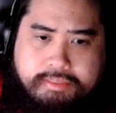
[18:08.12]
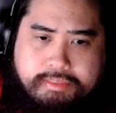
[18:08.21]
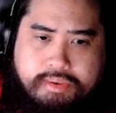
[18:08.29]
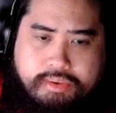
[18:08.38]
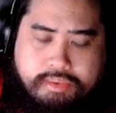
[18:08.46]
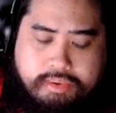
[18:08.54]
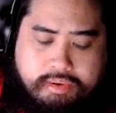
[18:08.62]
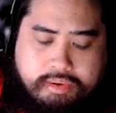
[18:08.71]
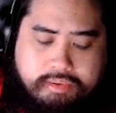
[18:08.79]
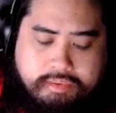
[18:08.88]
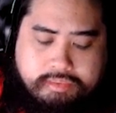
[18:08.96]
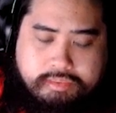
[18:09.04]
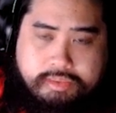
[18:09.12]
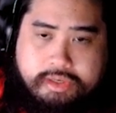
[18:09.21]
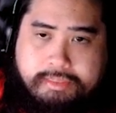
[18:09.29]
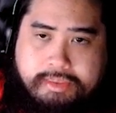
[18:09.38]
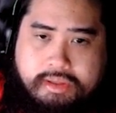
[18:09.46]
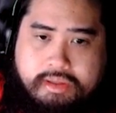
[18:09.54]
Pro, would
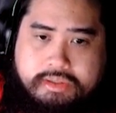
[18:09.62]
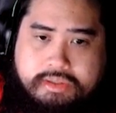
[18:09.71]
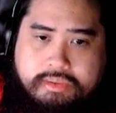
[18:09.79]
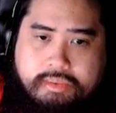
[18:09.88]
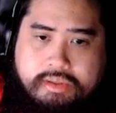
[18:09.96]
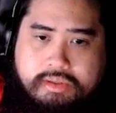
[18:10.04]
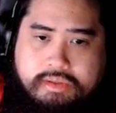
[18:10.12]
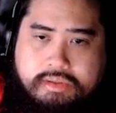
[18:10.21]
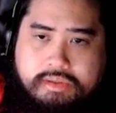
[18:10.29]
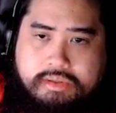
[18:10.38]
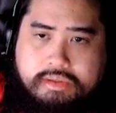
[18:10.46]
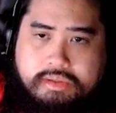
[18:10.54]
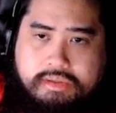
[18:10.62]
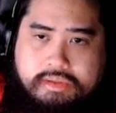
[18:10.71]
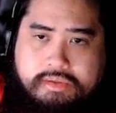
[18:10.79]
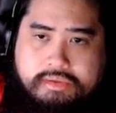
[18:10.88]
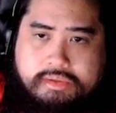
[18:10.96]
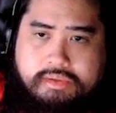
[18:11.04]
that be this one?
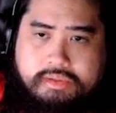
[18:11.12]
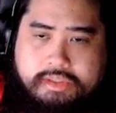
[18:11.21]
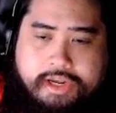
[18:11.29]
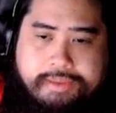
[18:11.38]
Yeah.